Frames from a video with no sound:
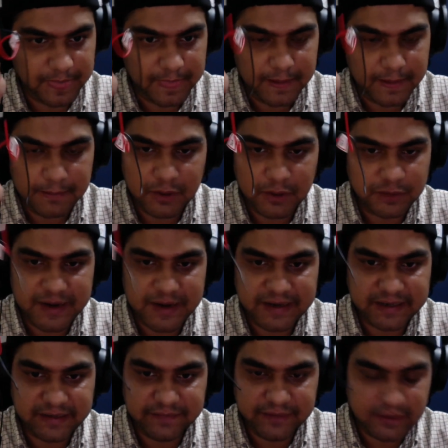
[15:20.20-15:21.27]
because
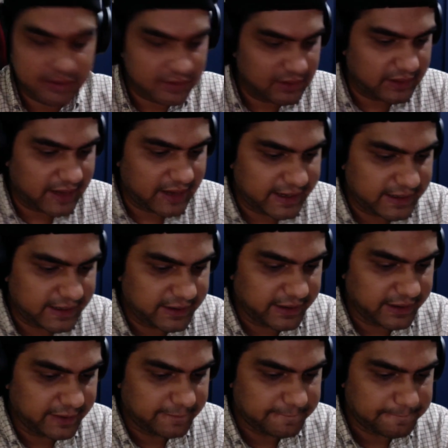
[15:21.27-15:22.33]
battery will die in a
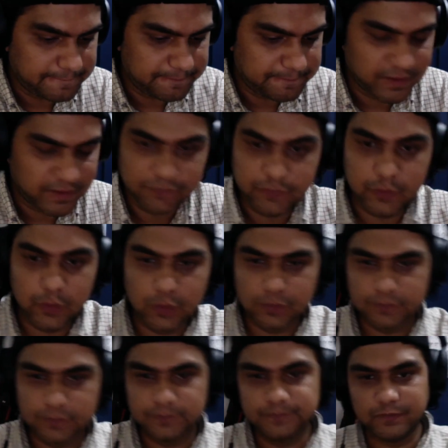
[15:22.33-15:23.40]
day if you
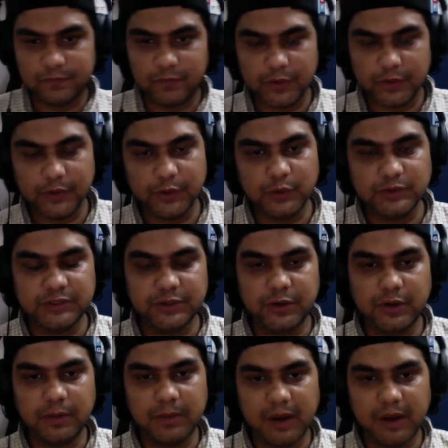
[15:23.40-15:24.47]
want to use it on
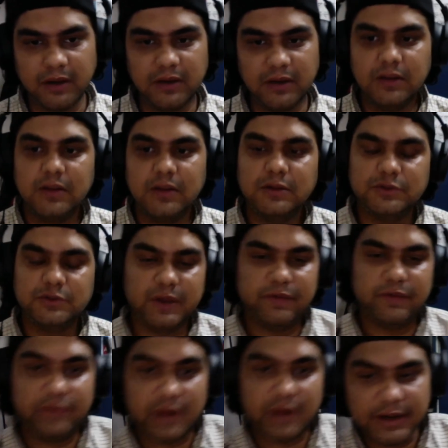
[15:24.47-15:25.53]
a plant. So
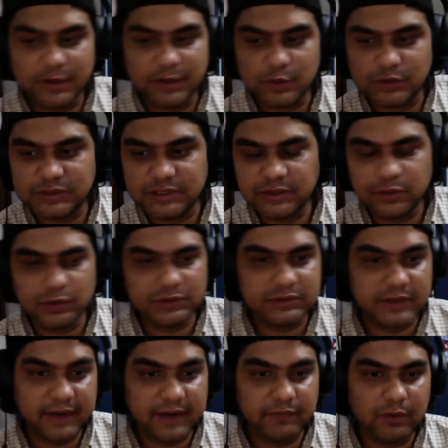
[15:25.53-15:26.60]
I've tried using those
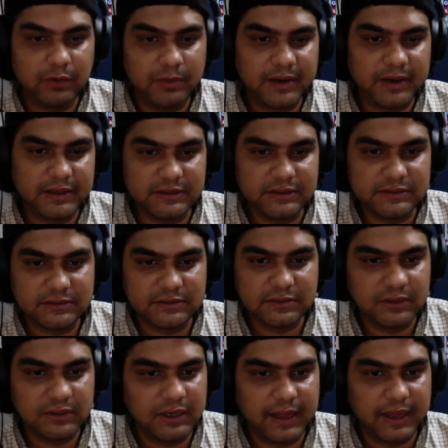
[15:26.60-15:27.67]
9 volt batteries,
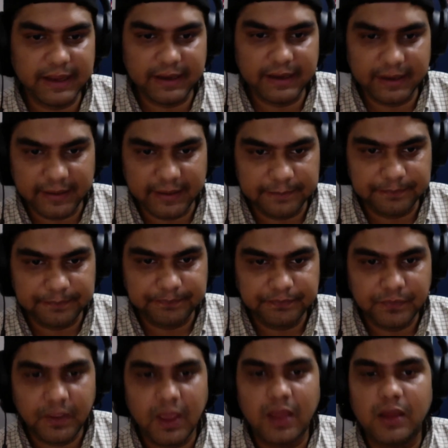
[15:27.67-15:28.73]
they die in a day.
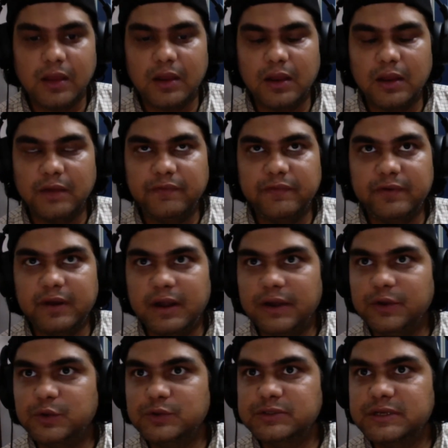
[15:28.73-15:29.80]
I've tried
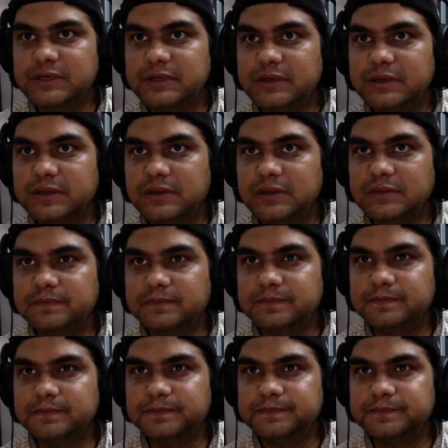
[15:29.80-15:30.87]
using
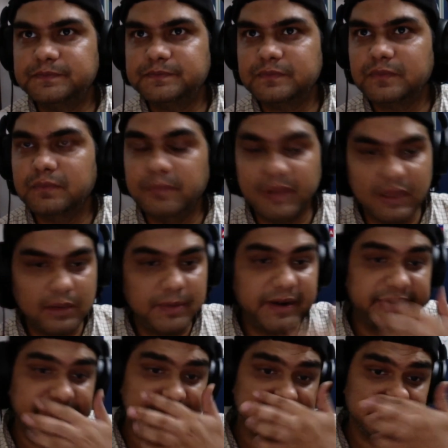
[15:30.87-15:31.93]
bigger
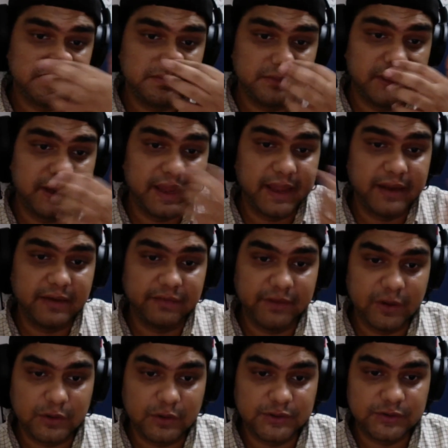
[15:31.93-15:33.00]
batteries, they die in a
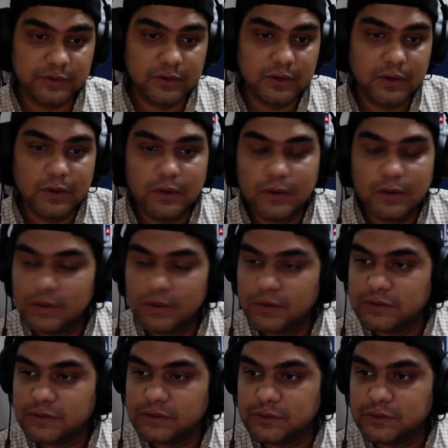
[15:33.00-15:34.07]
week or so.
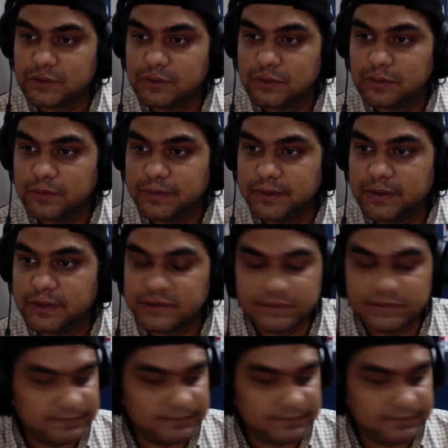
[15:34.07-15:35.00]
So because